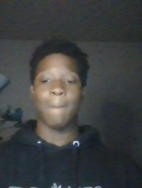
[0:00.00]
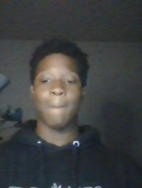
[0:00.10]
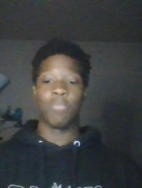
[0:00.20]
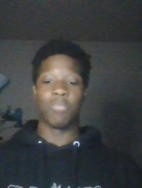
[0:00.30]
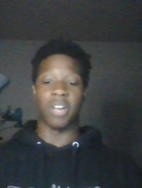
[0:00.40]

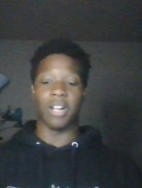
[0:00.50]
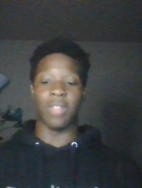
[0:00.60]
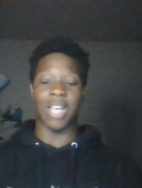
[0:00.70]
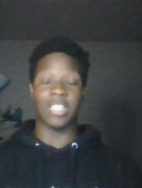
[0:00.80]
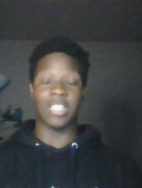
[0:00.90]
But
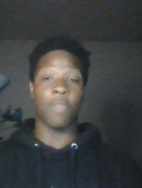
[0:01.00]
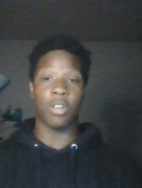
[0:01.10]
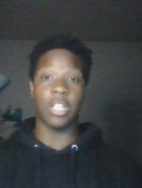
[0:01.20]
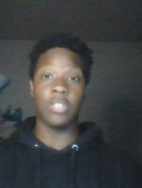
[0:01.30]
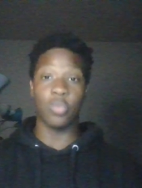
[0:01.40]
I said for
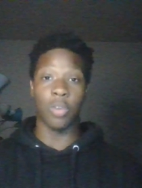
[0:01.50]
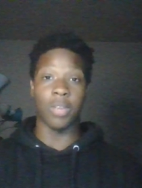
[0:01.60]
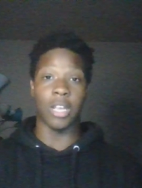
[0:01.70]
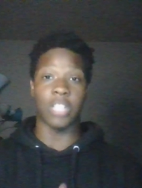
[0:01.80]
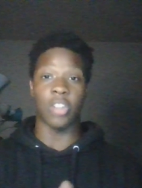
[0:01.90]
this
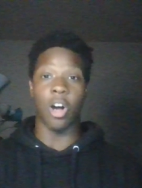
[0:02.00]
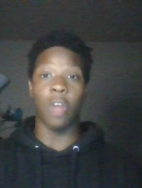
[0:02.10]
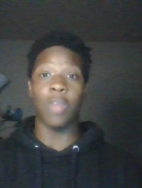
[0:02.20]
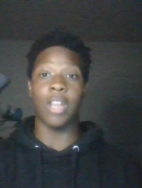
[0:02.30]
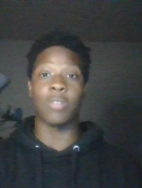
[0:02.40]
woman is
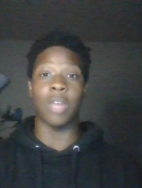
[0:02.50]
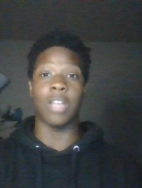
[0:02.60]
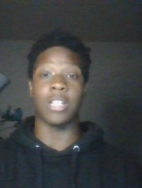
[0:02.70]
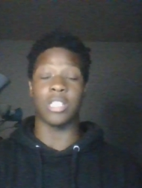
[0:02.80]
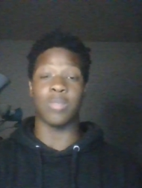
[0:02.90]
already
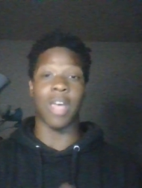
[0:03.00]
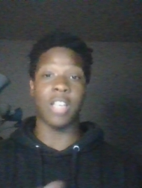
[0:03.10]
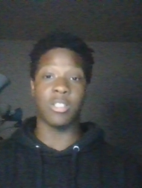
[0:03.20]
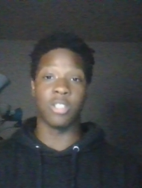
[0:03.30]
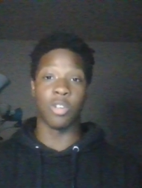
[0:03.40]
ready to
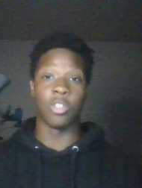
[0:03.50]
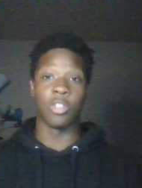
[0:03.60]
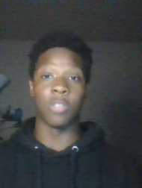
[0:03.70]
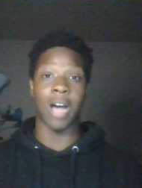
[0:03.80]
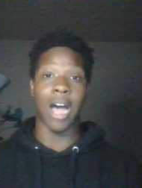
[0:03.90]
smash dudes
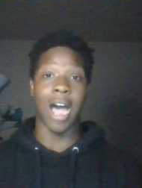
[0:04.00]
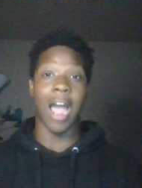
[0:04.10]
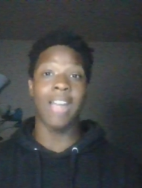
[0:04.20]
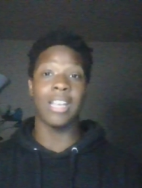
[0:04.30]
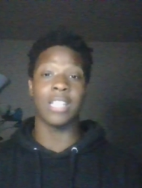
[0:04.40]

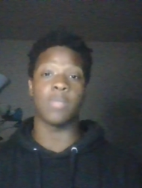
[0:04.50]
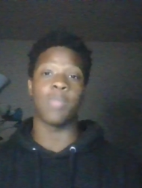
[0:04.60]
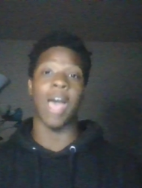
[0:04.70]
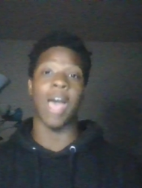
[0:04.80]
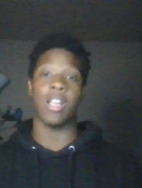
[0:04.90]
behind his
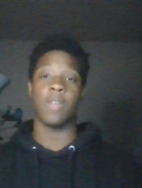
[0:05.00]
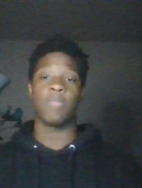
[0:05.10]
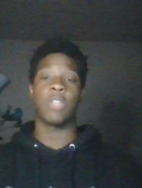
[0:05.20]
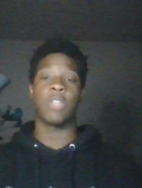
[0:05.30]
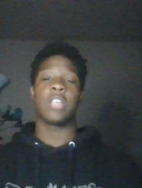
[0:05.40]
back.
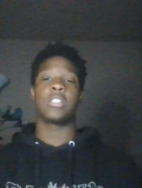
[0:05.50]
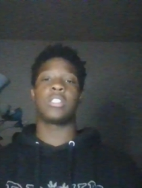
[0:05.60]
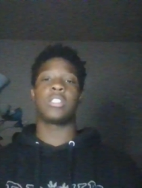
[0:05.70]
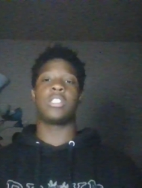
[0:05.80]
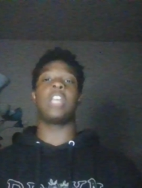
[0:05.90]

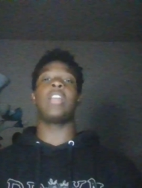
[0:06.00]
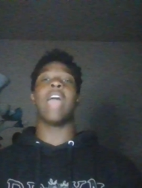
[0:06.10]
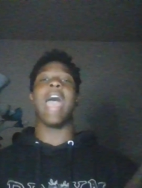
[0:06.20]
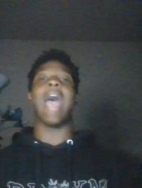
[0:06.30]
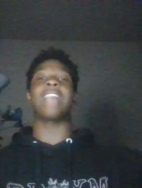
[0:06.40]

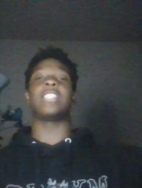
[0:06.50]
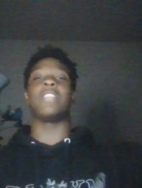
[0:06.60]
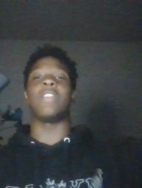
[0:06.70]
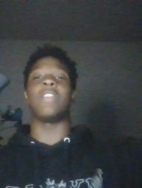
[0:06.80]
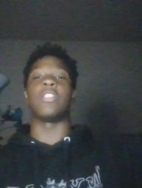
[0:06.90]
Scene hasn't
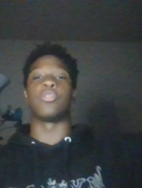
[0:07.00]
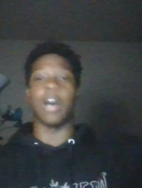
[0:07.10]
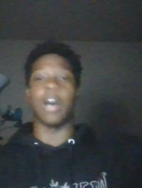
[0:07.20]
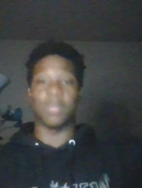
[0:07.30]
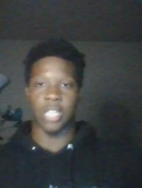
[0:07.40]
even
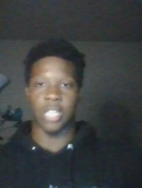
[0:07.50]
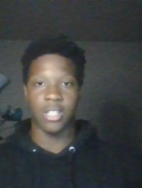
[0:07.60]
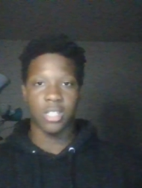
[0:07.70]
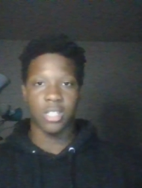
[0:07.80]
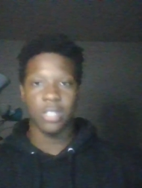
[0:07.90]
dropped yet.